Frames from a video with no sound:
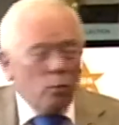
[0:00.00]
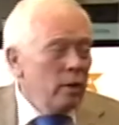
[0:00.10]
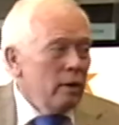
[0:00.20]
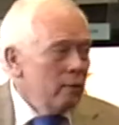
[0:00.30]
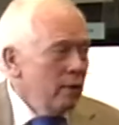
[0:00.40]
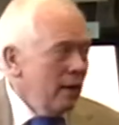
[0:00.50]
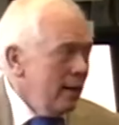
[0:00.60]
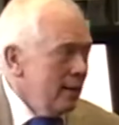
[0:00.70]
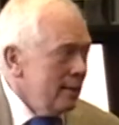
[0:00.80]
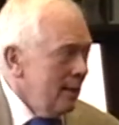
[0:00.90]
really
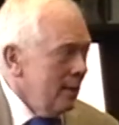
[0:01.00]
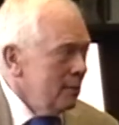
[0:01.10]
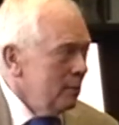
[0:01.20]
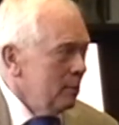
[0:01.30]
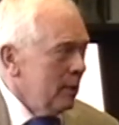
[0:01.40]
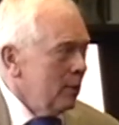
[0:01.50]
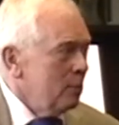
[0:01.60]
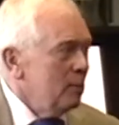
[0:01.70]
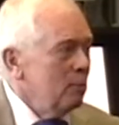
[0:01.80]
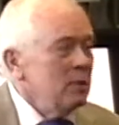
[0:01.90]
related to us, because
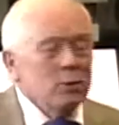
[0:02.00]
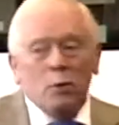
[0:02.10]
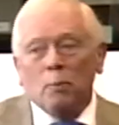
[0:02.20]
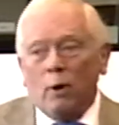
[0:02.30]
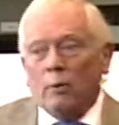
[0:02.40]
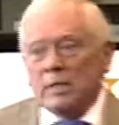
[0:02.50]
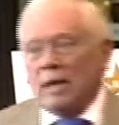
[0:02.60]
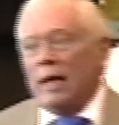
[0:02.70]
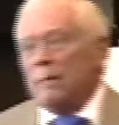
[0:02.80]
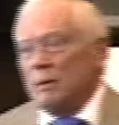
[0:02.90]
Mrs. Cooper always
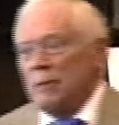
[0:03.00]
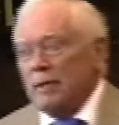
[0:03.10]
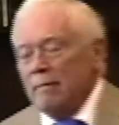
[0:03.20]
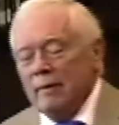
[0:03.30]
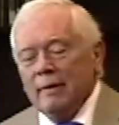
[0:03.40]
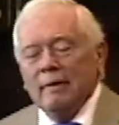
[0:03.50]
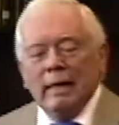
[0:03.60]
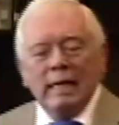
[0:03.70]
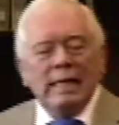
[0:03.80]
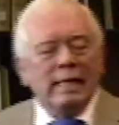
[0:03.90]
claimed to be
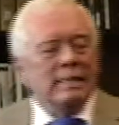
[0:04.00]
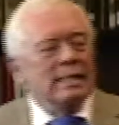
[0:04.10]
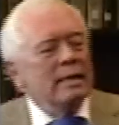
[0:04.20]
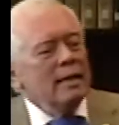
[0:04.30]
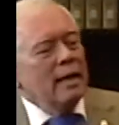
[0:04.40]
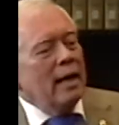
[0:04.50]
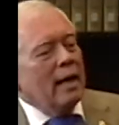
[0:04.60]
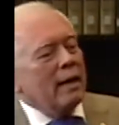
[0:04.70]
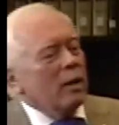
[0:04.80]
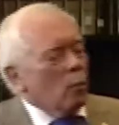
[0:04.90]
these,
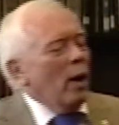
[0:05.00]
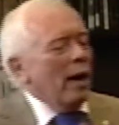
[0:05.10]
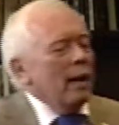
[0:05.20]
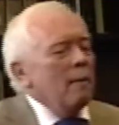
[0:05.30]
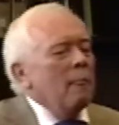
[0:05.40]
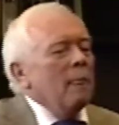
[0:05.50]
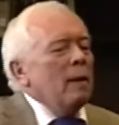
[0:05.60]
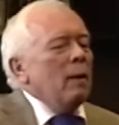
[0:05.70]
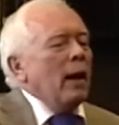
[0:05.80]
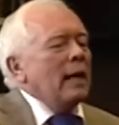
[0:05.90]
uh, in a way.
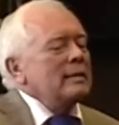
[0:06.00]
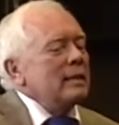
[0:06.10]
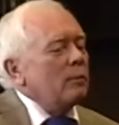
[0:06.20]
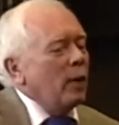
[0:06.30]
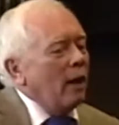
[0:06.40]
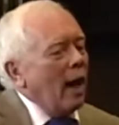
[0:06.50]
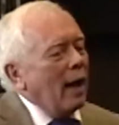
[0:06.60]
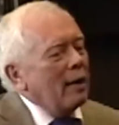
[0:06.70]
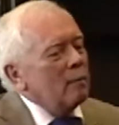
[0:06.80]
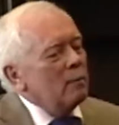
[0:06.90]
And I said, well,
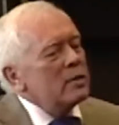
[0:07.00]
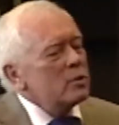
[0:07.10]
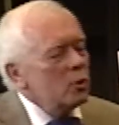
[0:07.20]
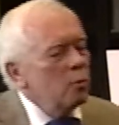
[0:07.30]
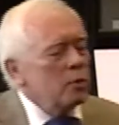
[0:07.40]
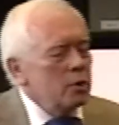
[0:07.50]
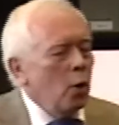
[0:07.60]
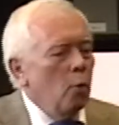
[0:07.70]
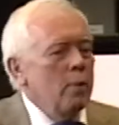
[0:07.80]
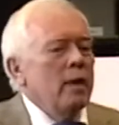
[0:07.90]
I, Mrs. Cooper
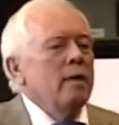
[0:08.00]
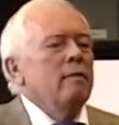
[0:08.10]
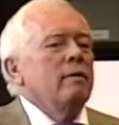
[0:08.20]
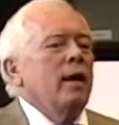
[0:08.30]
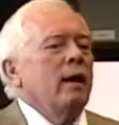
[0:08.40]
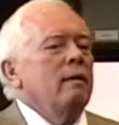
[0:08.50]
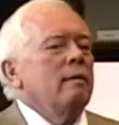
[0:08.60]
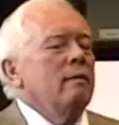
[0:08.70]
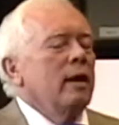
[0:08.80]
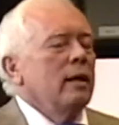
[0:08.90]
told me that,
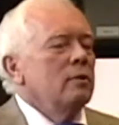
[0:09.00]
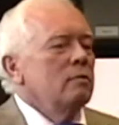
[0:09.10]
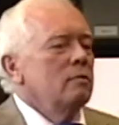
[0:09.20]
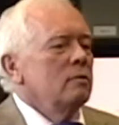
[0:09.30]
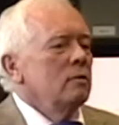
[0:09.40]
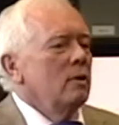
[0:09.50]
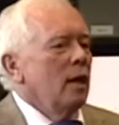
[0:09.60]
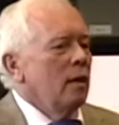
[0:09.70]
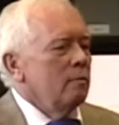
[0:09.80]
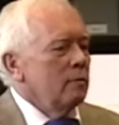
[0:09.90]
that,
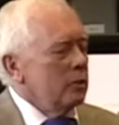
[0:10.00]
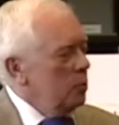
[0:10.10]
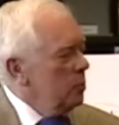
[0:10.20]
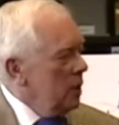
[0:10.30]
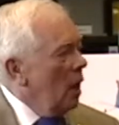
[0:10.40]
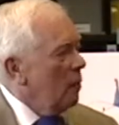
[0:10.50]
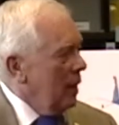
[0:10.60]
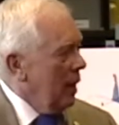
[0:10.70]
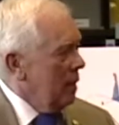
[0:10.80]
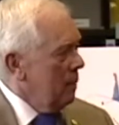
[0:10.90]
uh, that she was not
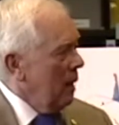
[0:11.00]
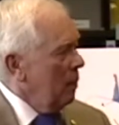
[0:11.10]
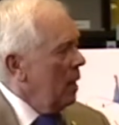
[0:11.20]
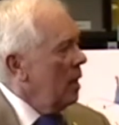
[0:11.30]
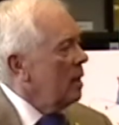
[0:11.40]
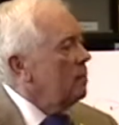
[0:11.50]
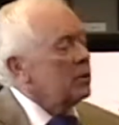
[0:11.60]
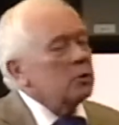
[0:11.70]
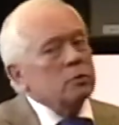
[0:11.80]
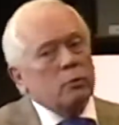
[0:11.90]
related by blood,
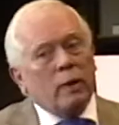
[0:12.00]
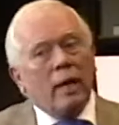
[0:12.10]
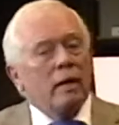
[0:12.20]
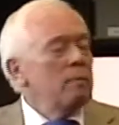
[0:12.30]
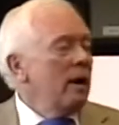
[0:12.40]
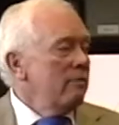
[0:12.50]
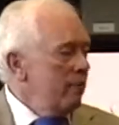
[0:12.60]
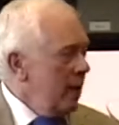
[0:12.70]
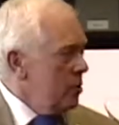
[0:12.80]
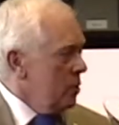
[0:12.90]
but she was related by
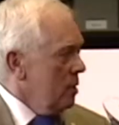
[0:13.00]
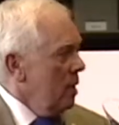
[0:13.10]
affection